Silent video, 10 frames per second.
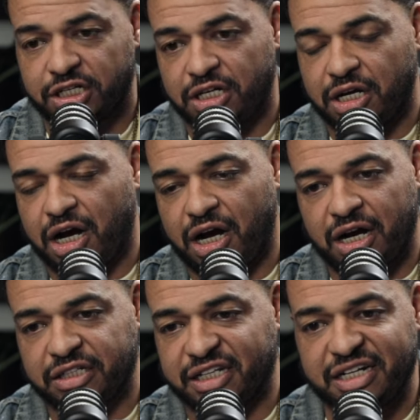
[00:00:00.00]

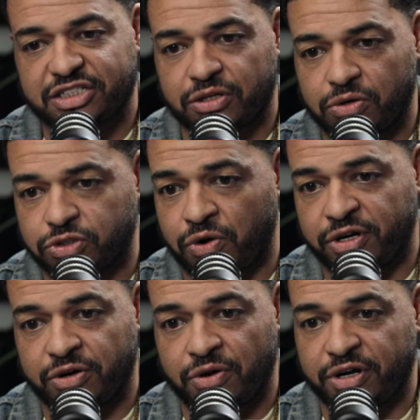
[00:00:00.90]
Mm. The list goes on
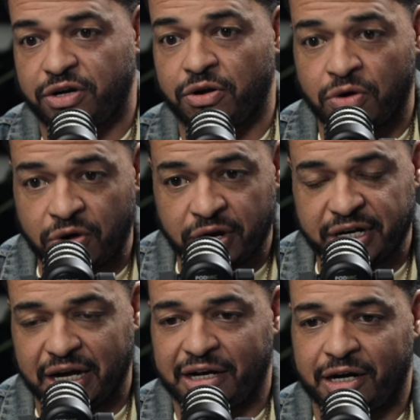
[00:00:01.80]
and on and
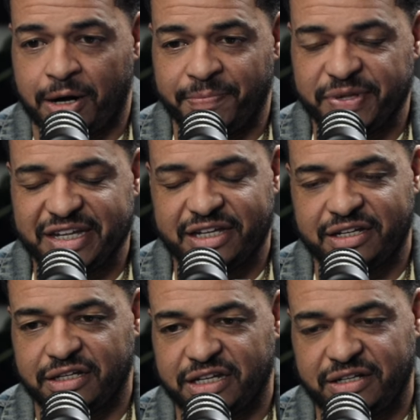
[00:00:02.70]
on.
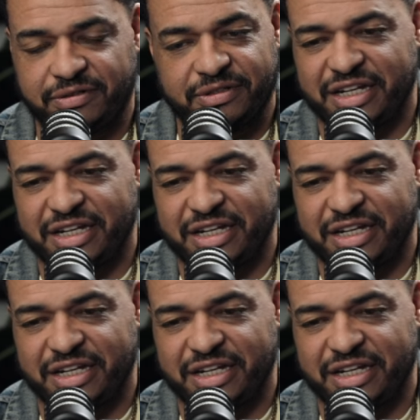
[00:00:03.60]
He